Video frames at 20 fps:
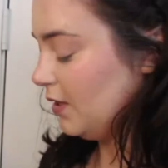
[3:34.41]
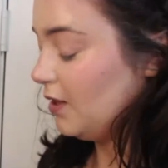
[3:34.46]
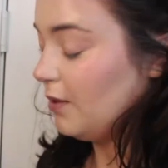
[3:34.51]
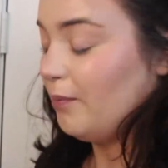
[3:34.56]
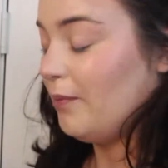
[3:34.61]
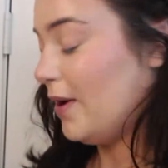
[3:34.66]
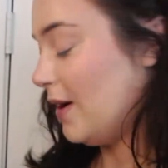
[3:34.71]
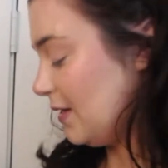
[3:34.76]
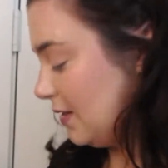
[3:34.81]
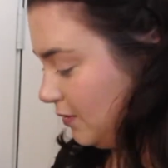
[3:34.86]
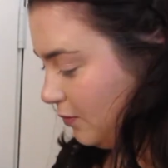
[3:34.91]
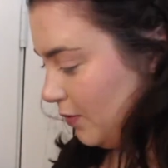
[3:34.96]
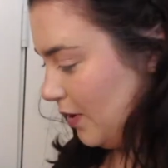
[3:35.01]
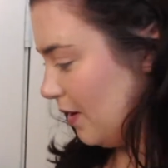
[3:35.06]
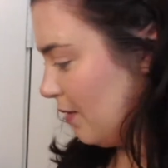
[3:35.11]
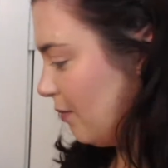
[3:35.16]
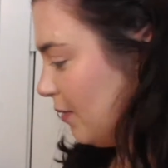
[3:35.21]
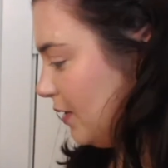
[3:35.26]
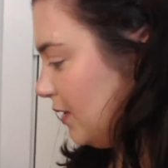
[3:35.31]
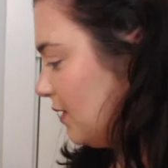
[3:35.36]
the best
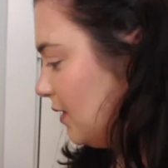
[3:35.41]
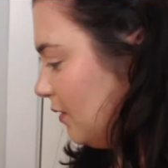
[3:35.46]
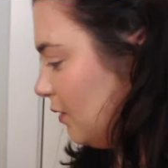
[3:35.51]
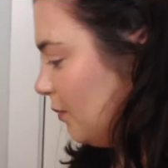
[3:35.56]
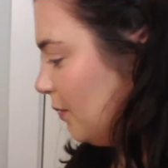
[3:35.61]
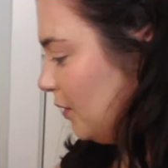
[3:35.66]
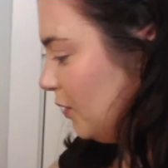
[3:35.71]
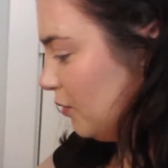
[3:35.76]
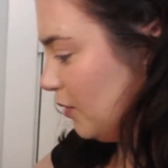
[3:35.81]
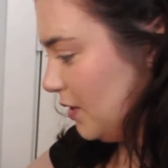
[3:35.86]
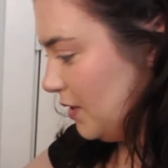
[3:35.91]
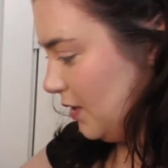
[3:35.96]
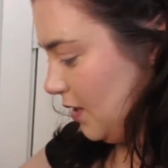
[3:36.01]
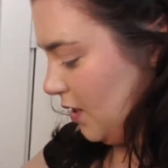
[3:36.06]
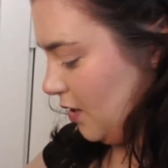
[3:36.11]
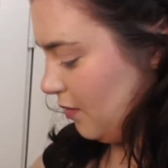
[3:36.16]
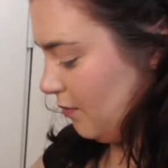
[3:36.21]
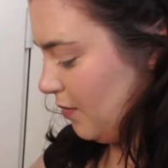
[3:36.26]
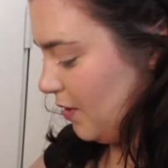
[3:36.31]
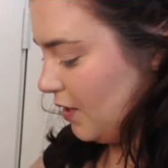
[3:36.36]
way, but it's a little bit greasy
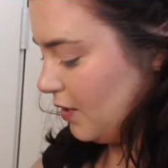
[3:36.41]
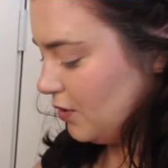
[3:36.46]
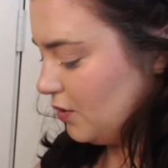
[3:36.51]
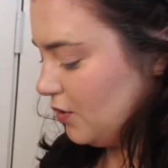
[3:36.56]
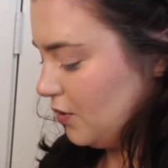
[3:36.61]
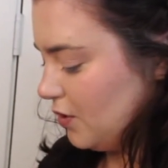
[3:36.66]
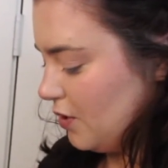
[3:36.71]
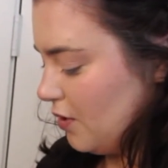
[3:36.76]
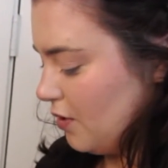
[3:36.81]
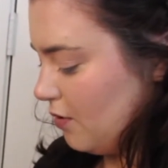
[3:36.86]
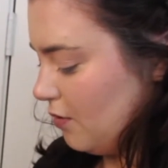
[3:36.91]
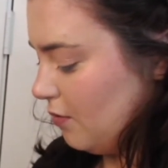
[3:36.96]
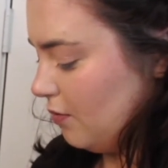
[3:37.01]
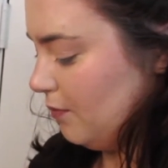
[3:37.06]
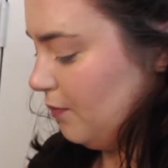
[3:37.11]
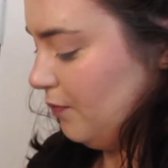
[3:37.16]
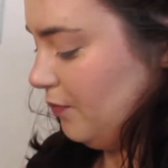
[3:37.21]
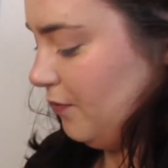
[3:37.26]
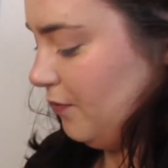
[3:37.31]
on me, so